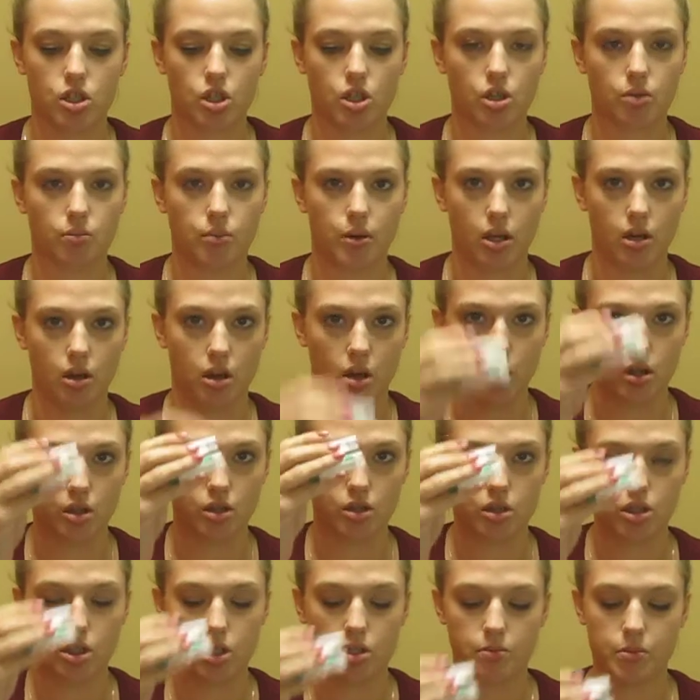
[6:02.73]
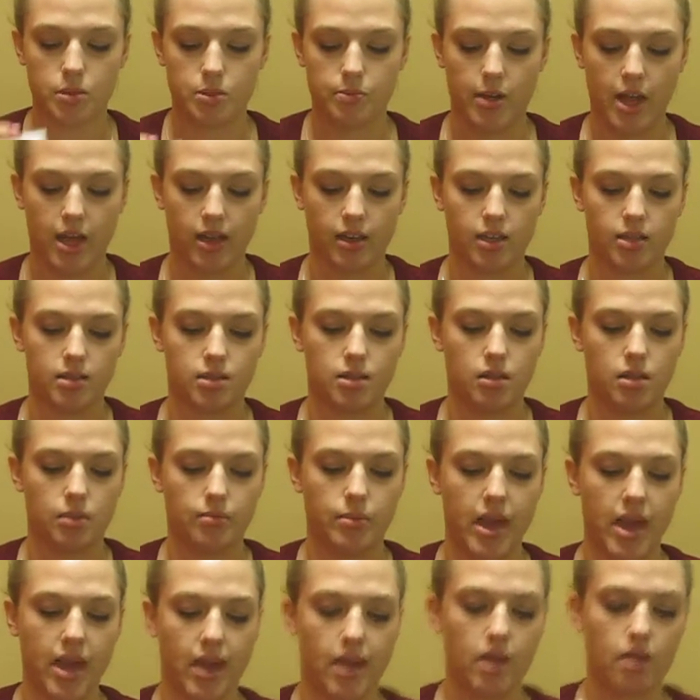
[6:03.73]
you put all your tubes back into the
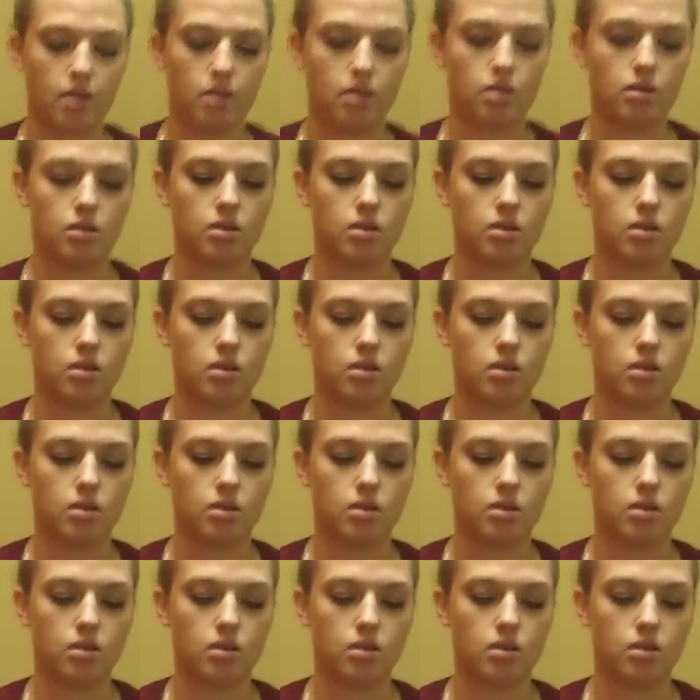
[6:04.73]
bag.